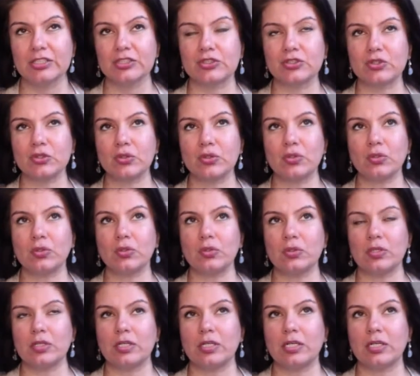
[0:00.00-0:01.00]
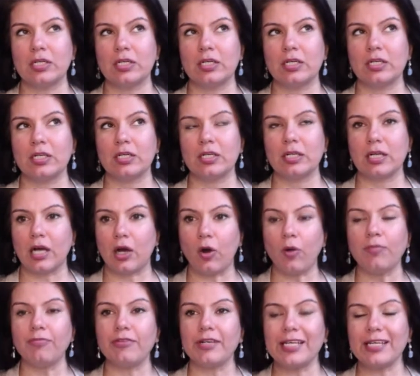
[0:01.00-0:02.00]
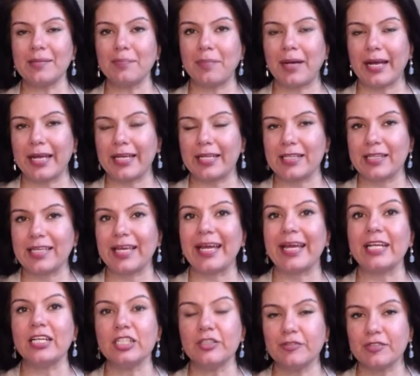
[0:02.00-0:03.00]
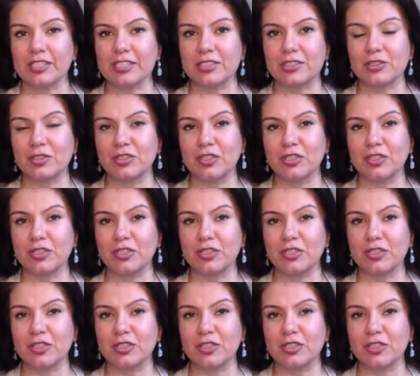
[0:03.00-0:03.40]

So hopefully by the end of this,